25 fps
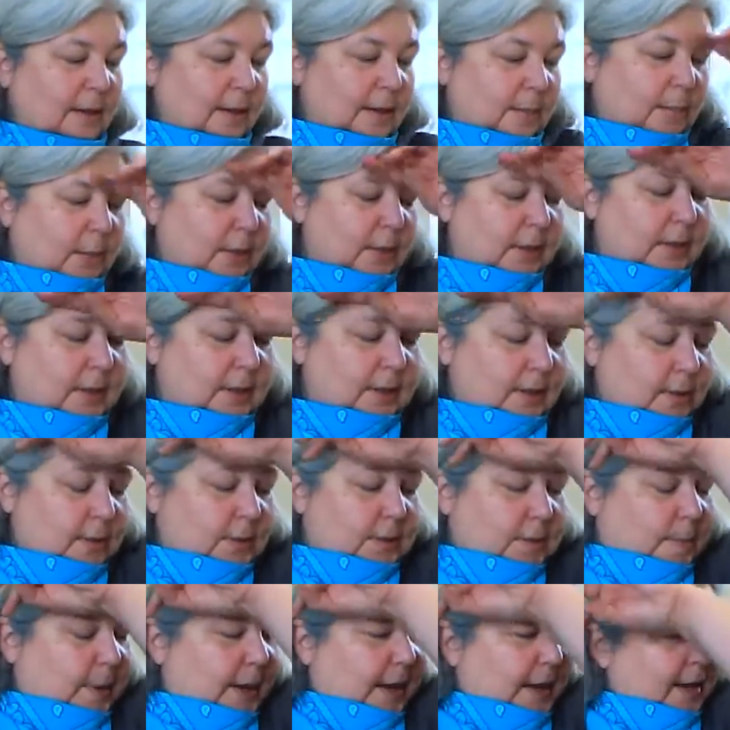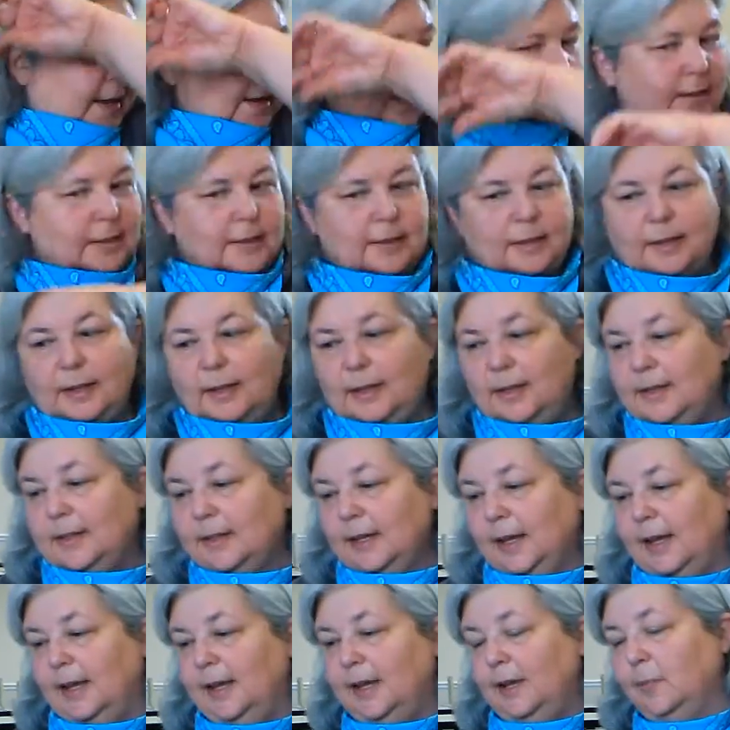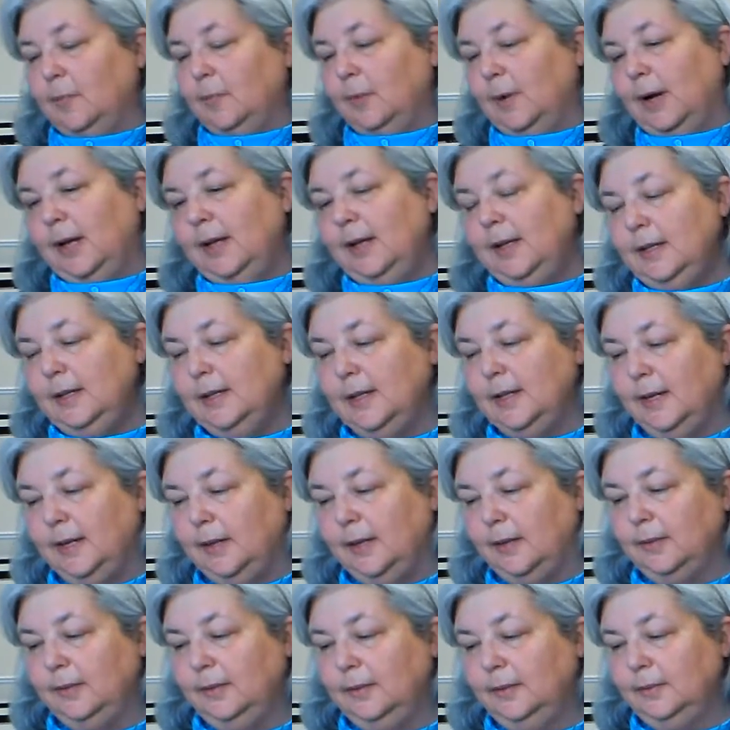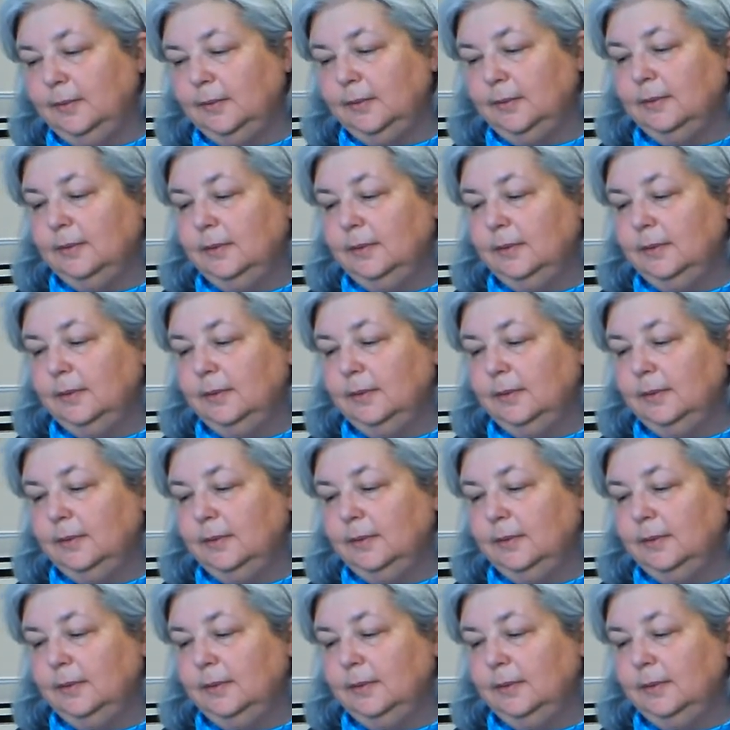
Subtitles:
I'm putting those back, and I am writing down,